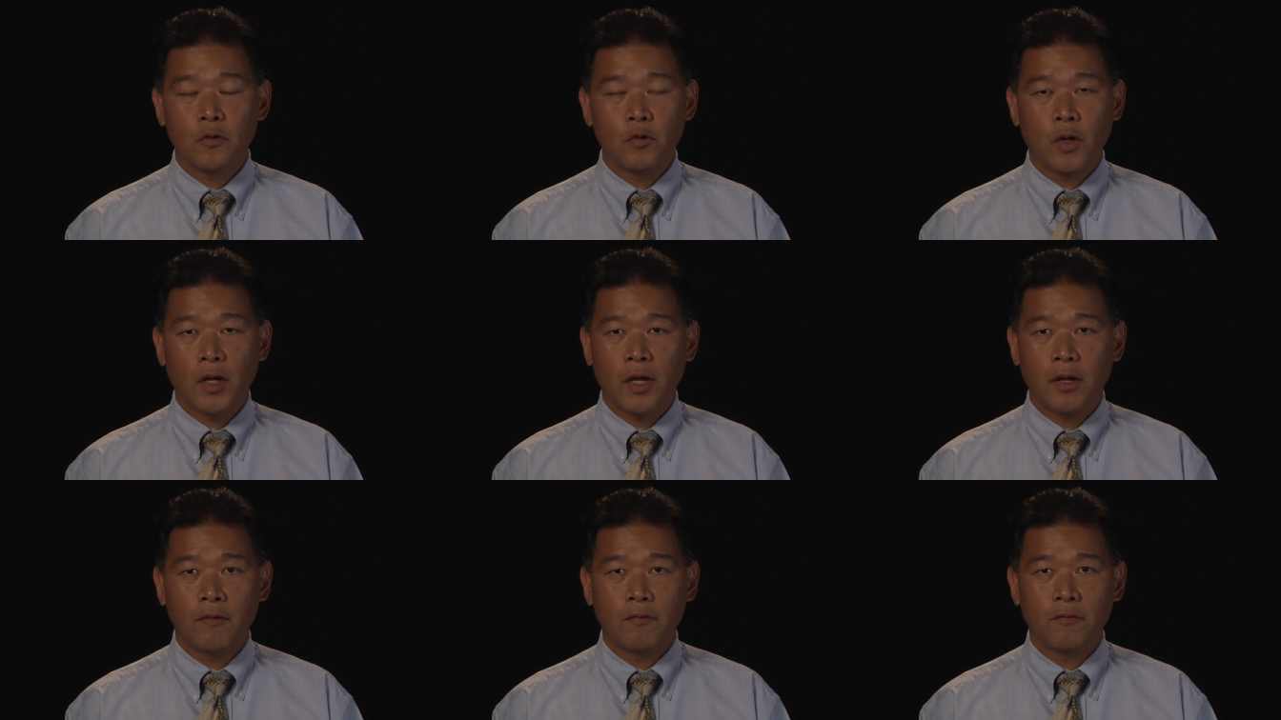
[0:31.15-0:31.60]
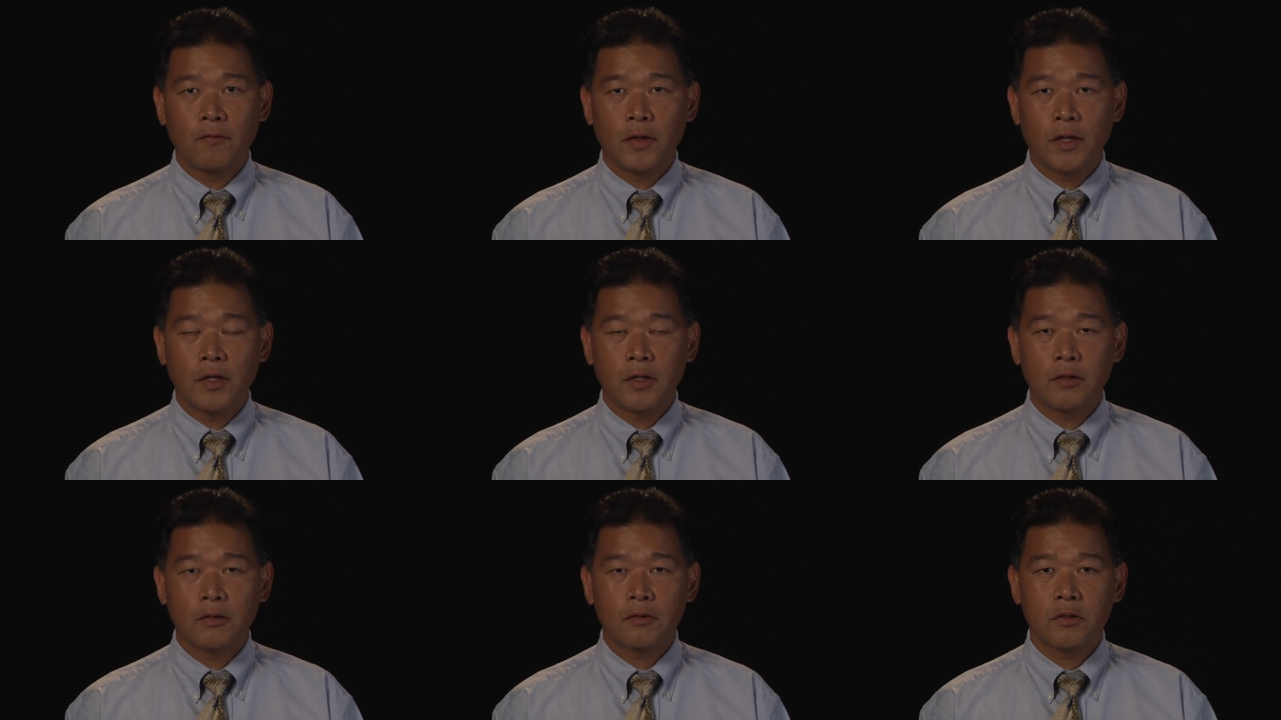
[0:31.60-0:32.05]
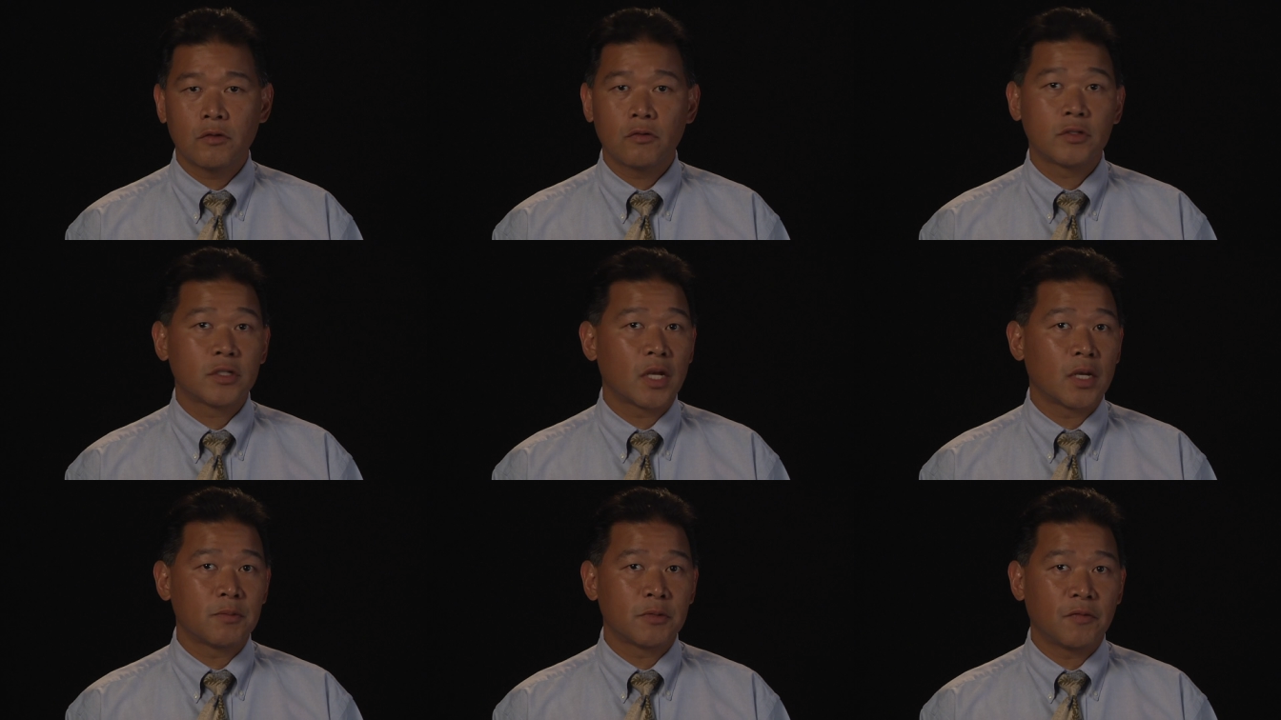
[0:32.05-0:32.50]
who have uh,
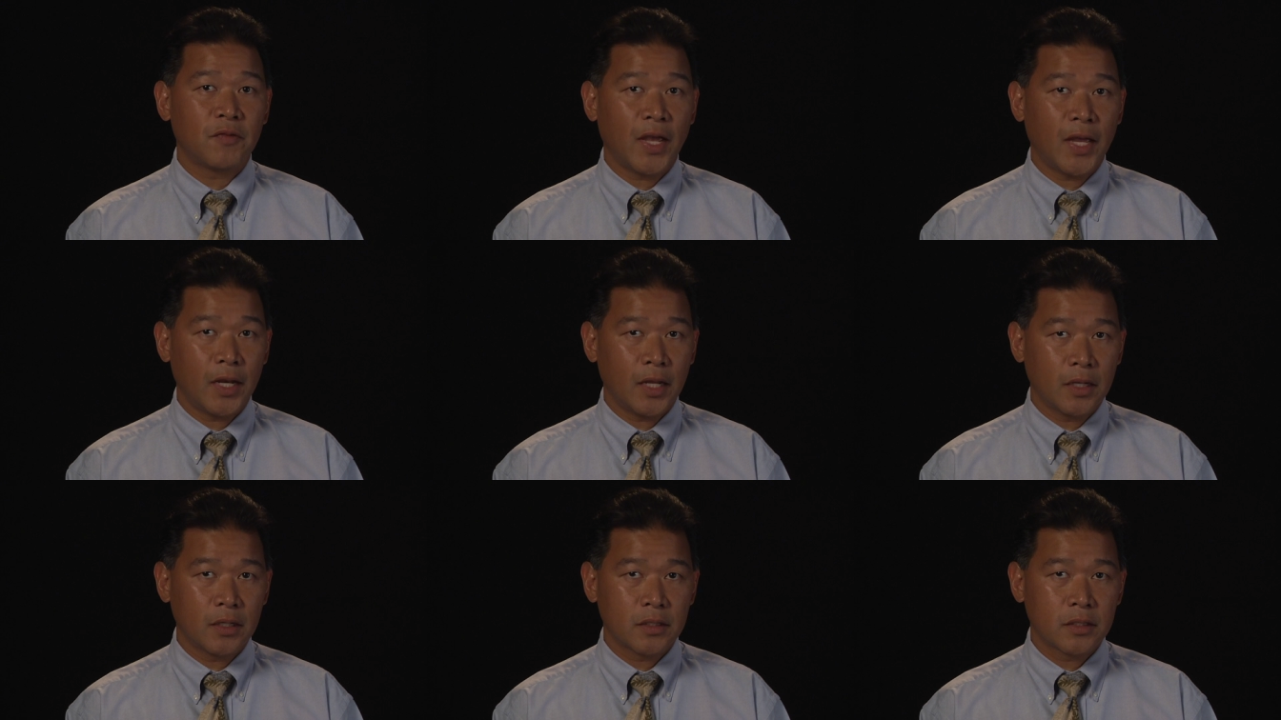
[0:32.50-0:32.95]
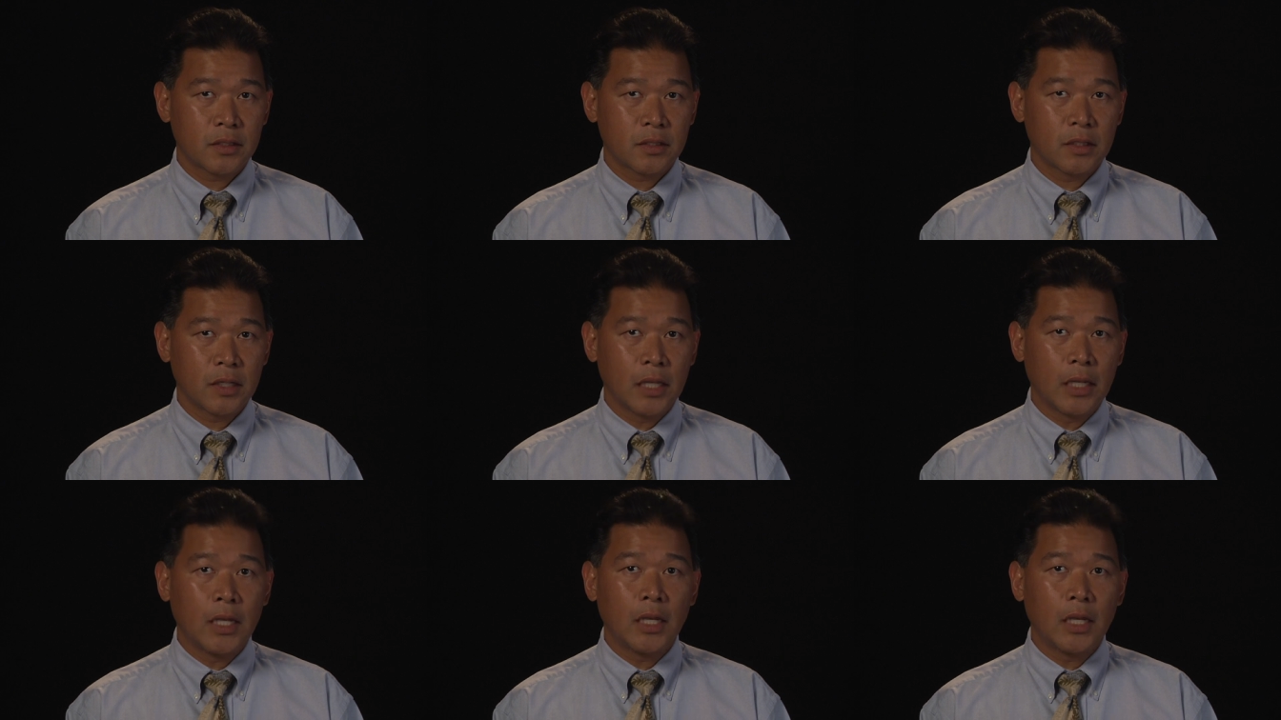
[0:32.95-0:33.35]
certain types of headaches,